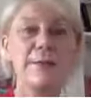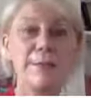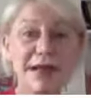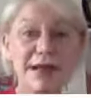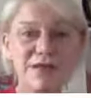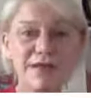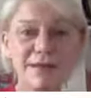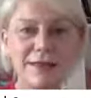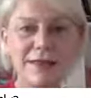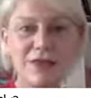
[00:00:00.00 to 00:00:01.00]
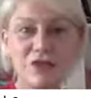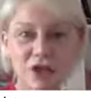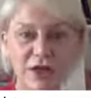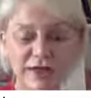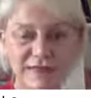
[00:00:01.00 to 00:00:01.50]
imagine that a
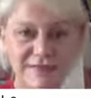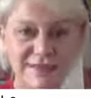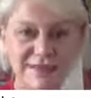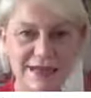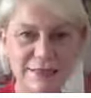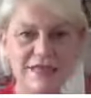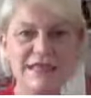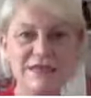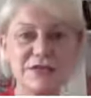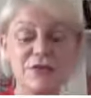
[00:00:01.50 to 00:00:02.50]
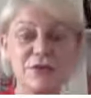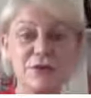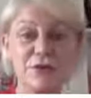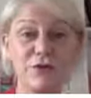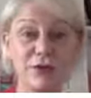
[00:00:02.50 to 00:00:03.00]
journalist is coming to
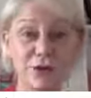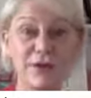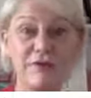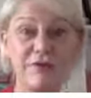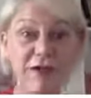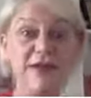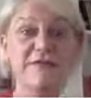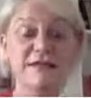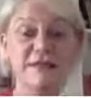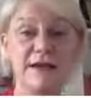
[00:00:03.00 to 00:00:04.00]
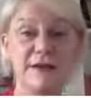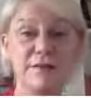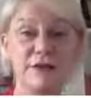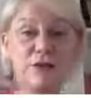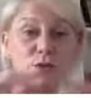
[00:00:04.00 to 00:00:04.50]
interview you in 5 years'
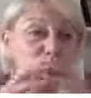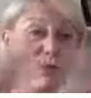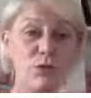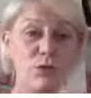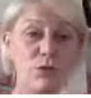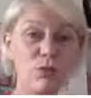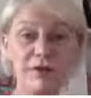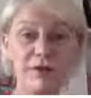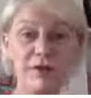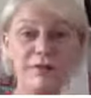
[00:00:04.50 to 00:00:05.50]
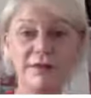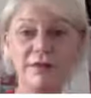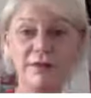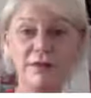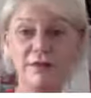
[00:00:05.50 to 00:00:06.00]
time and you're all over the,
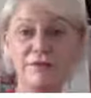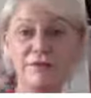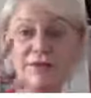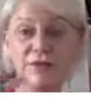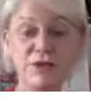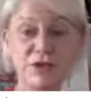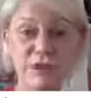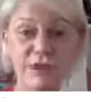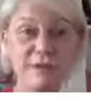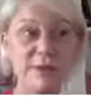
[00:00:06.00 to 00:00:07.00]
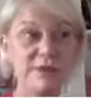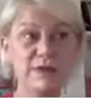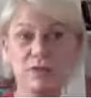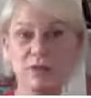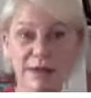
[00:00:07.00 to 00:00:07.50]
you know, the
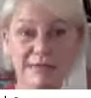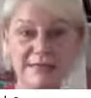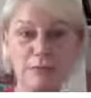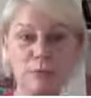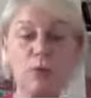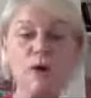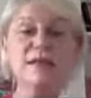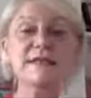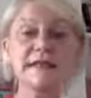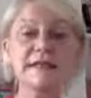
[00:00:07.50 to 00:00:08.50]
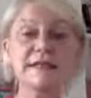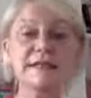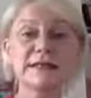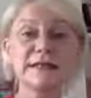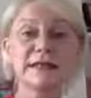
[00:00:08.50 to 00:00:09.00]
newspapers or the magazine. What is it